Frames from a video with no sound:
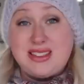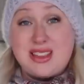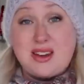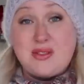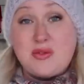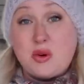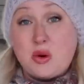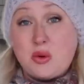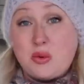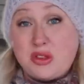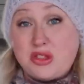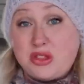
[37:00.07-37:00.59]

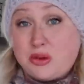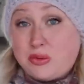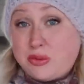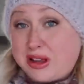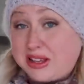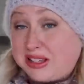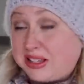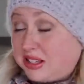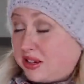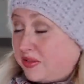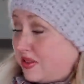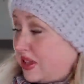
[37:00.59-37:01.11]
level with the
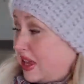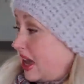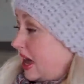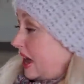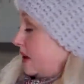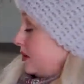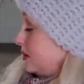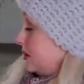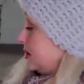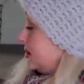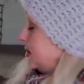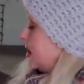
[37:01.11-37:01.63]
rest of the
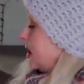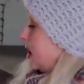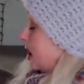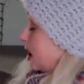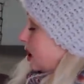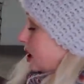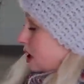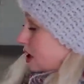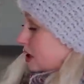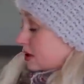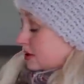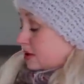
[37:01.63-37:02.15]
house.
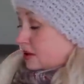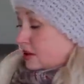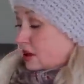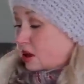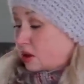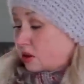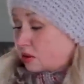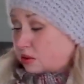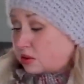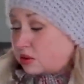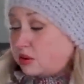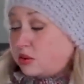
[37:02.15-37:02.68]

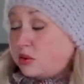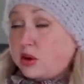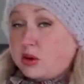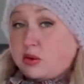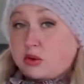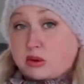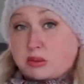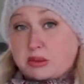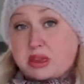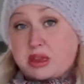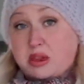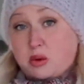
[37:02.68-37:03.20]
So we
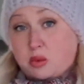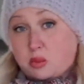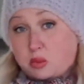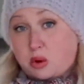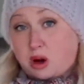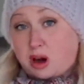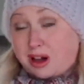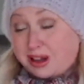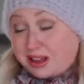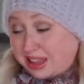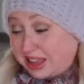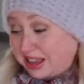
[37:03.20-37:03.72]
will be
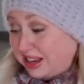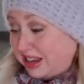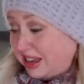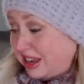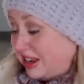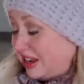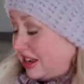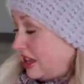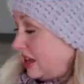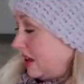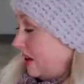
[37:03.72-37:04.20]
walking in